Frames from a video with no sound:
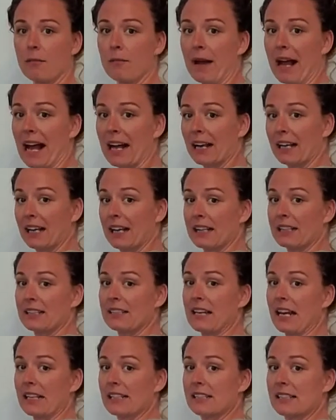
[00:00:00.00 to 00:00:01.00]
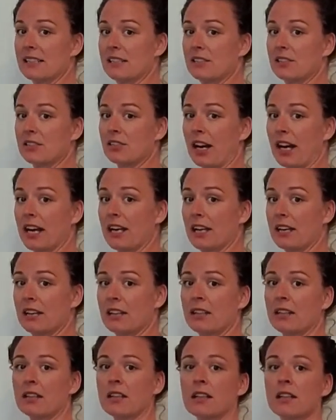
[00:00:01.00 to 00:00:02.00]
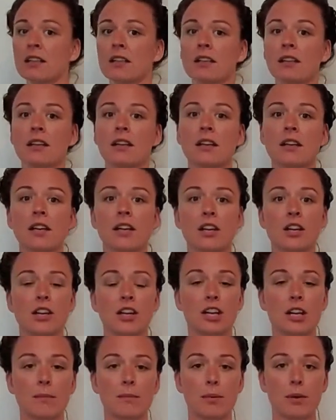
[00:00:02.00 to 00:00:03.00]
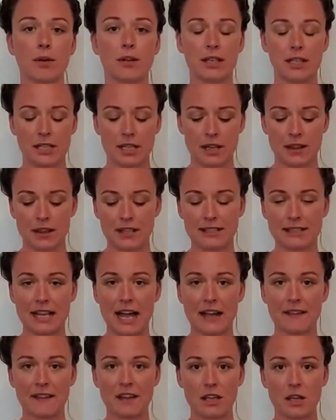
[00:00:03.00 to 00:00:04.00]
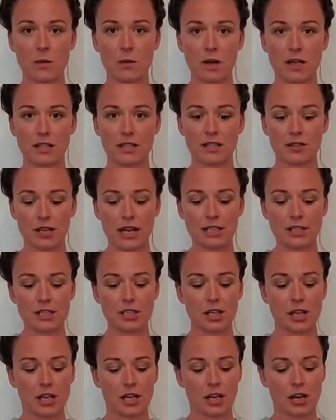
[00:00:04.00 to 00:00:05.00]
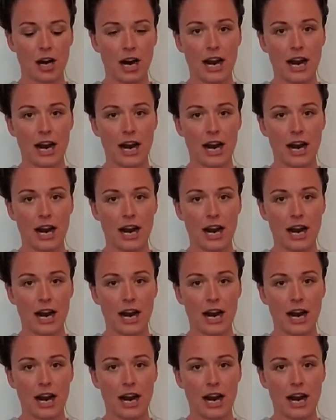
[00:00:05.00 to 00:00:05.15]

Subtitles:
back is nice and straight. You're gonna put the side that you wanna stretch, your